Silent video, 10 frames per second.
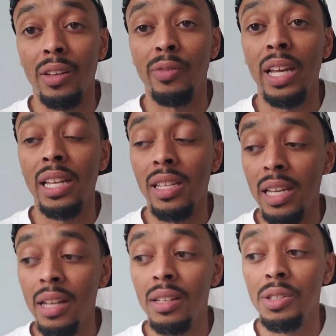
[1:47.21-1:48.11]
if you had the
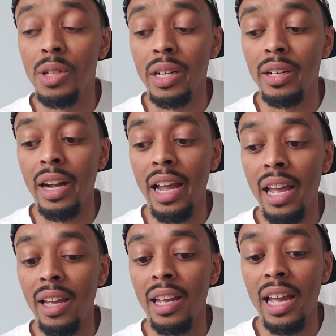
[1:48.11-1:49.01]
yellow trucker
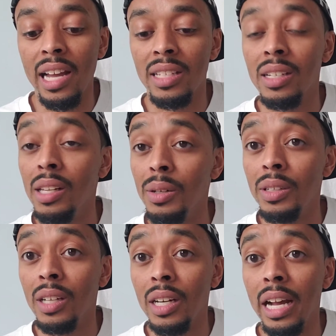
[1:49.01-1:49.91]
hat, it had the glow in
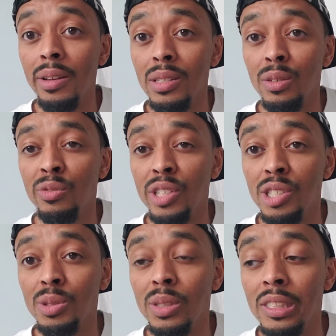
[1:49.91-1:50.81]
the dark. That was the
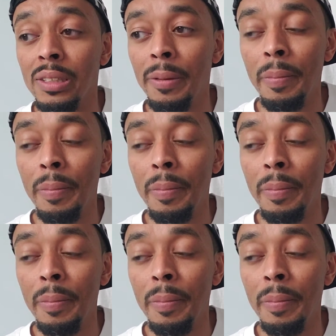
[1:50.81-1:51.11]
official one.